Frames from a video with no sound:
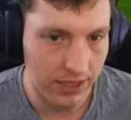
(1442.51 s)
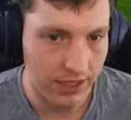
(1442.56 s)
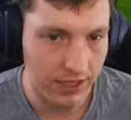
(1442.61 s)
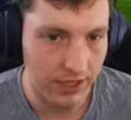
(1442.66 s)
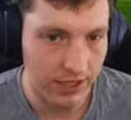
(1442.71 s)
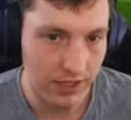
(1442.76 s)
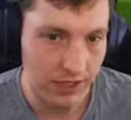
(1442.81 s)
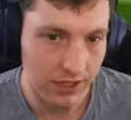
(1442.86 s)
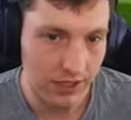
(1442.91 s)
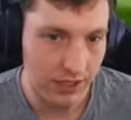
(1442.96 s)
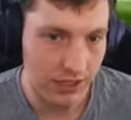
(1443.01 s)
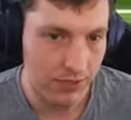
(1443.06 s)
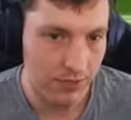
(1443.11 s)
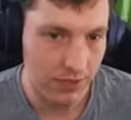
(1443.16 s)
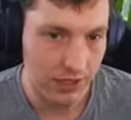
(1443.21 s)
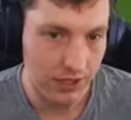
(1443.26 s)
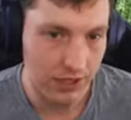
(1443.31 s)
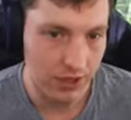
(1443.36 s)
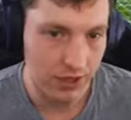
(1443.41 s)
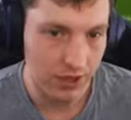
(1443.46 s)
my god, this has
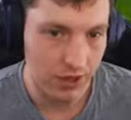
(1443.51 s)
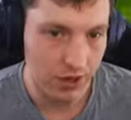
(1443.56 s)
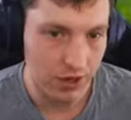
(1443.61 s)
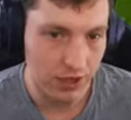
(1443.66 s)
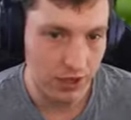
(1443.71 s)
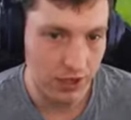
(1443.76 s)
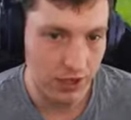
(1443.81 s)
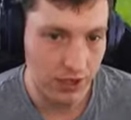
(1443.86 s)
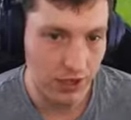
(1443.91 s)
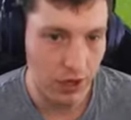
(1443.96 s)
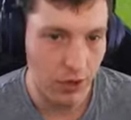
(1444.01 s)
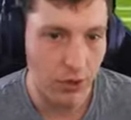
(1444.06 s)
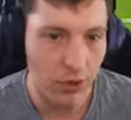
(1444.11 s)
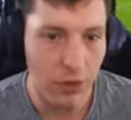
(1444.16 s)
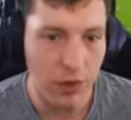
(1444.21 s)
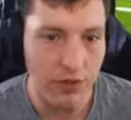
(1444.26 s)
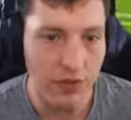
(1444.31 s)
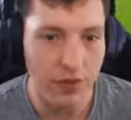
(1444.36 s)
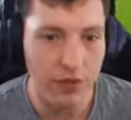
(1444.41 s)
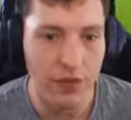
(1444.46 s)
been atrocious. Who are
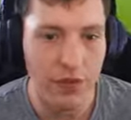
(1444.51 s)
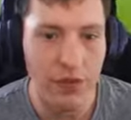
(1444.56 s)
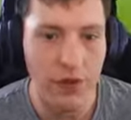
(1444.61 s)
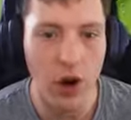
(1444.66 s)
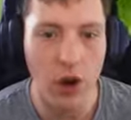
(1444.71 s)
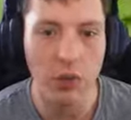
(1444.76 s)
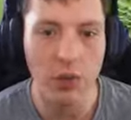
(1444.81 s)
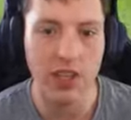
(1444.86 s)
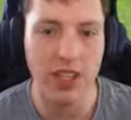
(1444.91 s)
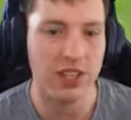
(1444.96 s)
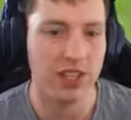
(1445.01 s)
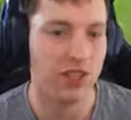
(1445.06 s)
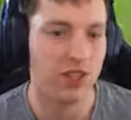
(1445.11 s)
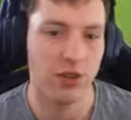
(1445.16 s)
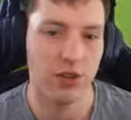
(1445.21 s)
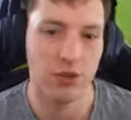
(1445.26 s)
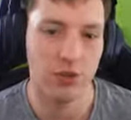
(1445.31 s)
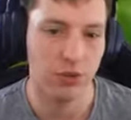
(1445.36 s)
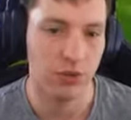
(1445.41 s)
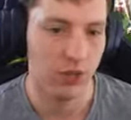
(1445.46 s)
you even throwing it
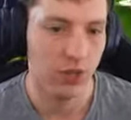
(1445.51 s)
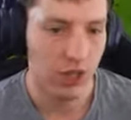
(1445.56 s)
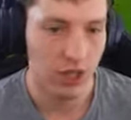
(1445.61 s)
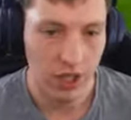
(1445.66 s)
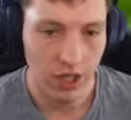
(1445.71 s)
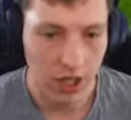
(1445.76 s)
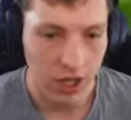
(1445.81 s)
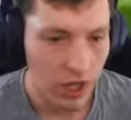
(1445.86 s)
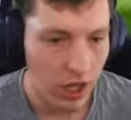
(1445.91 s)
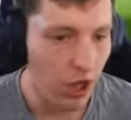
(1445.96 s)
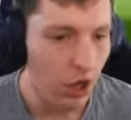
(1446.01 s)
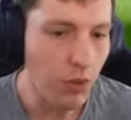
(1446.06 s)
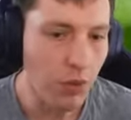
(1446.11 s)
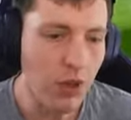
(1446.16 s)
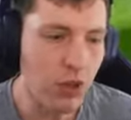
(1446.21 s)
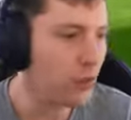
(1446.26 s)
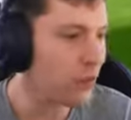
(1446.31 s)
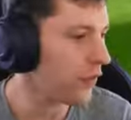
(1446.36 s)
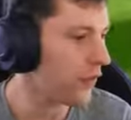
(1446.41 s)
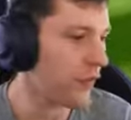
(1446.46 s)
to? Who
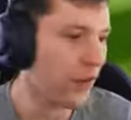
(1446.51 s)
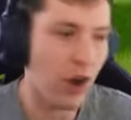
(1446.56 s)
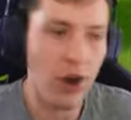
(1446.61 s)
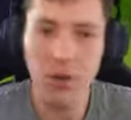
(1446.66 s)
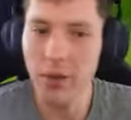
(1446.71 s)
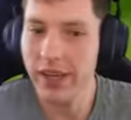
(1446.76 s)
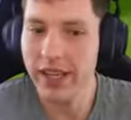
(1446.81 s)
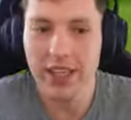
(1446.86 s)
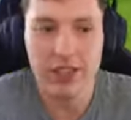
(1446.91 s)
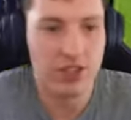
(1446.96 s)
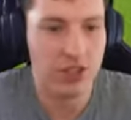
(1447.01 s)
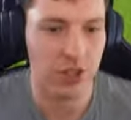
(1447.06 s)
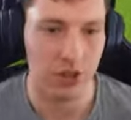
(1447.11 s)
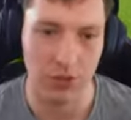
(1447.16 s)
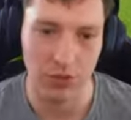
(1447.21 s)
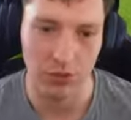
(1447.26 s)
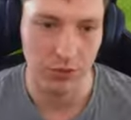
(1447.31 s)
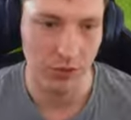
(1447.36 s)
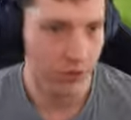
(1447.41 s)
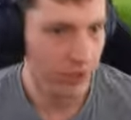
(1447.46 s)
are you throwing it
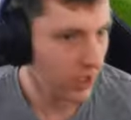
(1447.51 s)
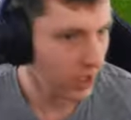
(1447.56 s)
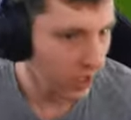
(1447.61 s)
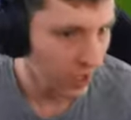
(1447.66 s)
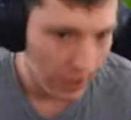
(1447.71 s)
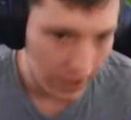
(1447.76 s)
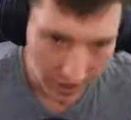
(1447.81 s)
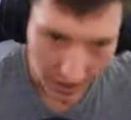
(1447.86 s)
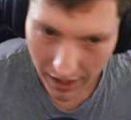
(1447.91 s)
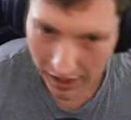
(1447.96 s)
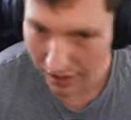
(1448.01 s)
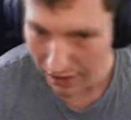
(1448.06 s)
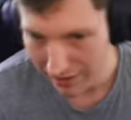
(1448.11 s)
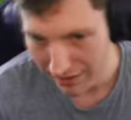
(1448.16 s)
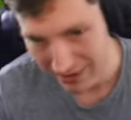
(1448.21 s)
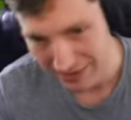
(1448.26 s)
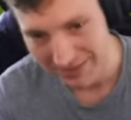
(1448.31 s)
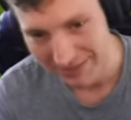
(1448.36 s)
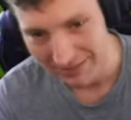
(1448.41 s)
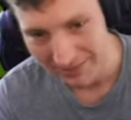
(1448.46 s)
to? Oh, ah,
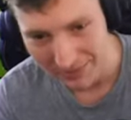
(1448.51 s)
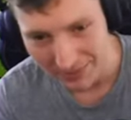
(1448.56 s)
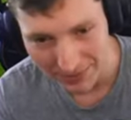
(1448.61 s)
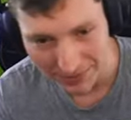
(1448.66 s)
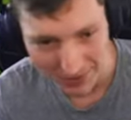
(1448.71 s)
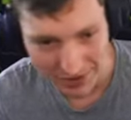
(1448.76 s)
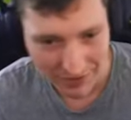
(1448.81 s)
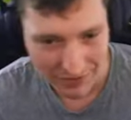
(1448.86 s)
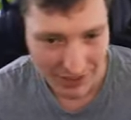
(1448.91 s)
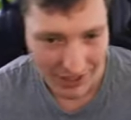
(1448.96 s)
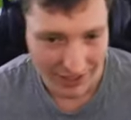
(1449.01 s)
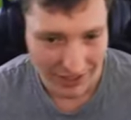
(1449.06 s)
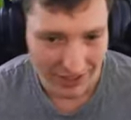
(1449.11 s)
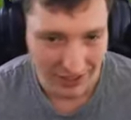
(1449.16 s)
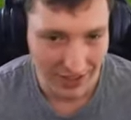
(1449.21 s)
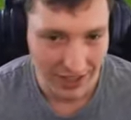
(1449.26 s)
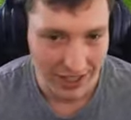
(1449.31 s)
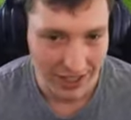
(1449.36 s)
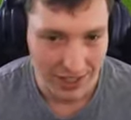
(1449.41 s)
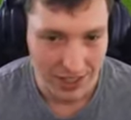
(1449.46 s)
forever in
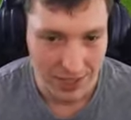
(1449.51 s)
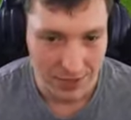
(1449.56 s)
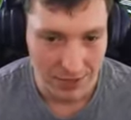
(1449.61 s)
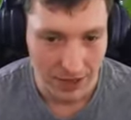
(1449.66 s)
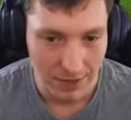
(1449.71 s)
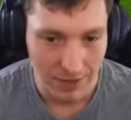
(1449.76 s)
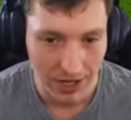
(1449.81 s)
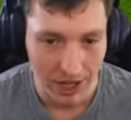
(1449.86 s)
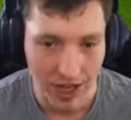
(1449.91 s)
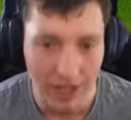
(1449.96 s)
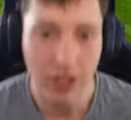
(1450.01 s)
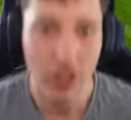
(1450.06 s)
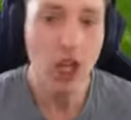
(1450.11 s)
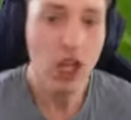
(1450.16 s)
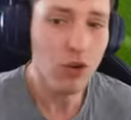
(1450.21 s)
Christ. Yes, play me line.